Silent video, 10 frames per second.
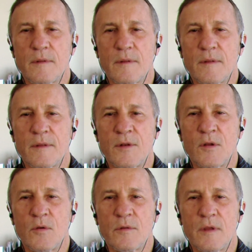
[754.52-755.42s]
in
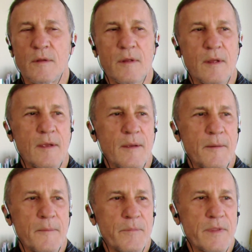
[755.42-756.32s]

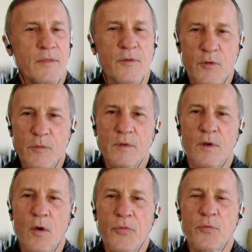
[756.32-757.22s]
the first,
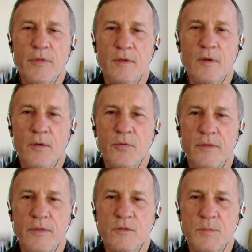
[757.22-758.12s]
all through
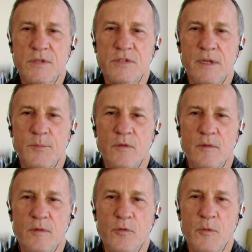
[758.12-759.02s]
the interpretation, I'm
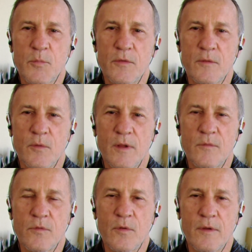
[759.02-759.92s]
using the first person, right?
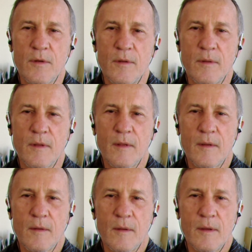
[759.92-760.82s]
For
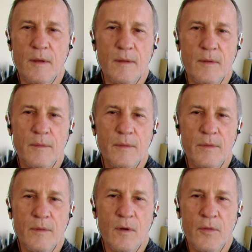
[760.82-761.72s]

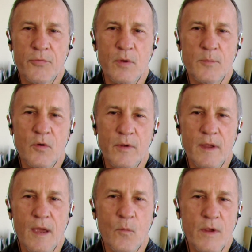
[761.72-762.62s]
all through, I'm
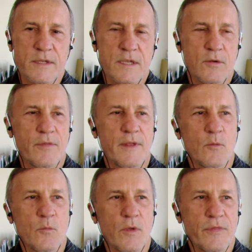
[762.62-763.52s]
going, I went here, and then
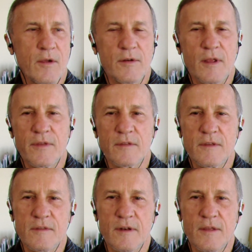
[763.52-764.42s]
I went there, and I think
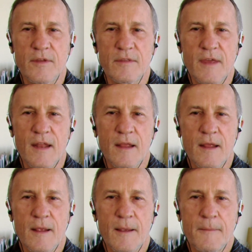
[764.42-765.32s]
this, and I think that.
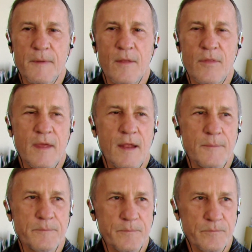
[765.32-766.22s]
And then